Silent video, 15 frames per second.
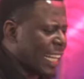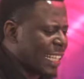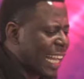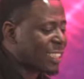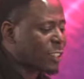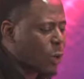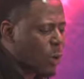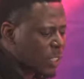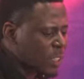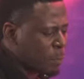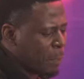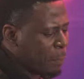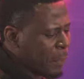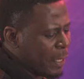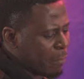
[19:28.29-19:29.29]
And that's caused
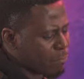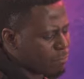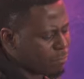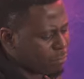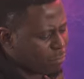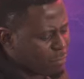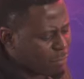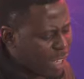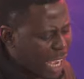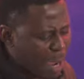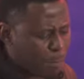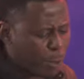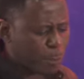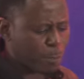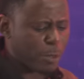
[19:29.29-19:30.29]
BP,
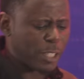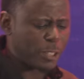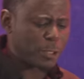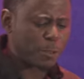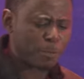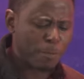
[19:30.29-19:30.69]
high blood pressure.